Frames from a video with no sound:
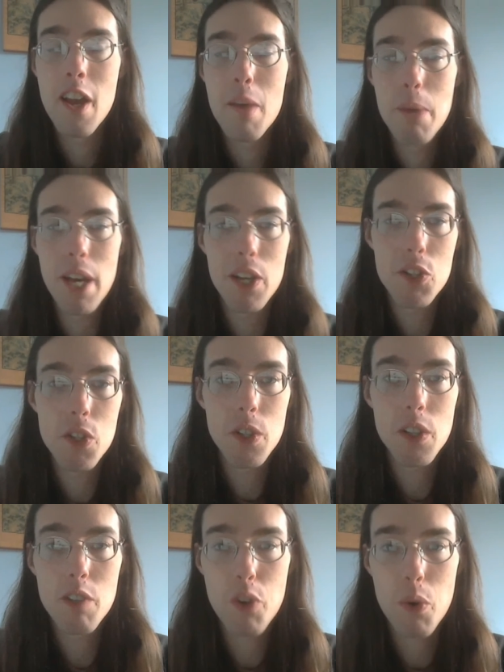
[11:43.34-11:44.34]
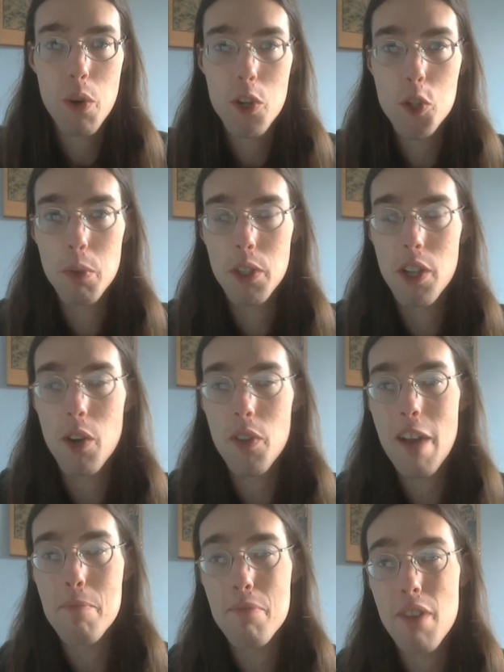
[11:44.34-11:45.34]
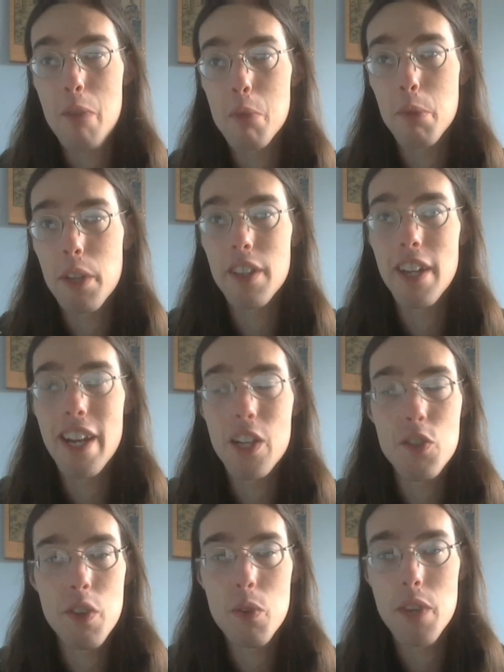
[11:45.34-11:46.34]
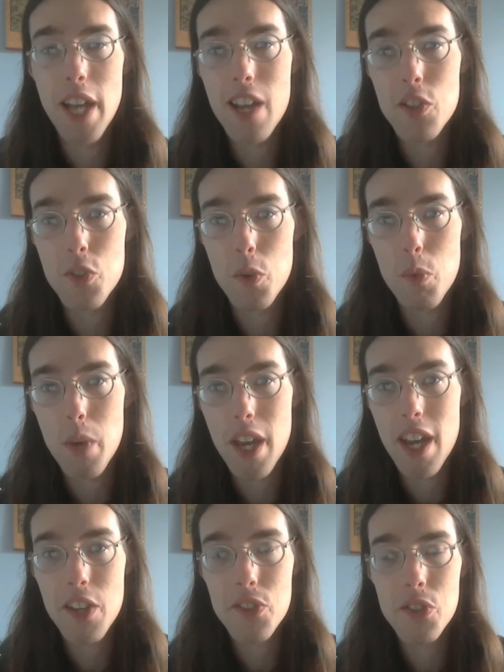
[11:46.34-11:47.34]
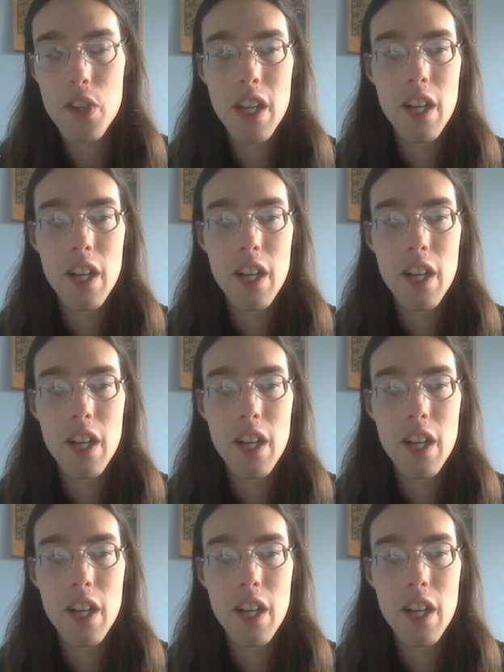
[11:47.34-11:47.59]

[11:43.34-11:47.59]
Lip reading: pixel. Of course, we'll know that probably in the next few days or weeks.